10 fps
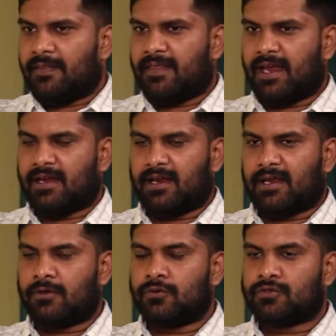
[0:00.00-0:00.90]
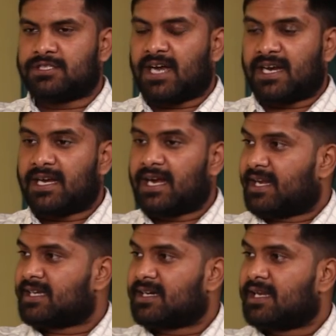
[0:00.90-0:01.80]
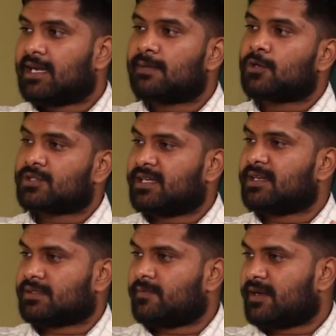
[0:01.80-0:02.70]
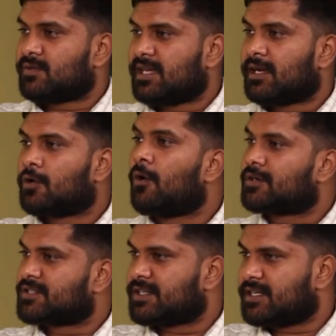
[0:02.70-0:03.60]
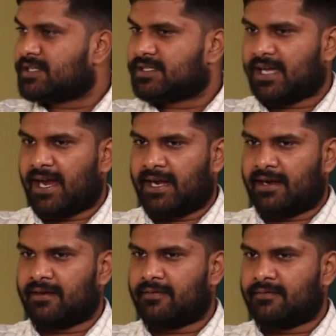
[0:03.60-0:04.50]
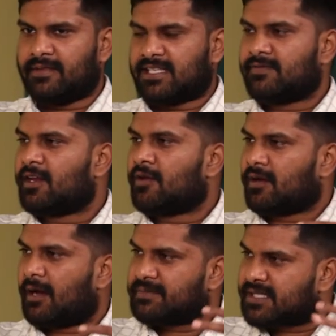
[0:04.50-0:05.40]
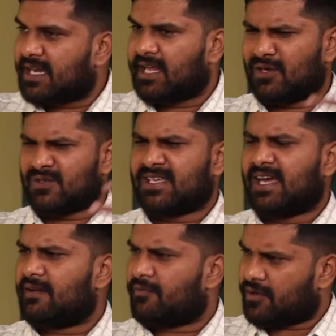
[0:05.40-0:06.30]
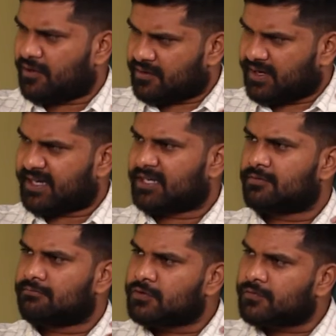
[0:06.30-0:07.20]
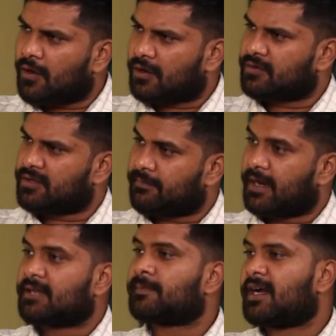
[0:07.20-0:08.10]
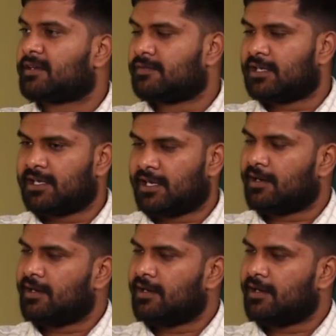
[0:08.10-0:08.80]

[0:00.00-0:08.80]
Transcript: Then you started getting a little more serious when you said courses, yes. And that's where you're upskilling yourself or you're trying to move on to the better part of learning.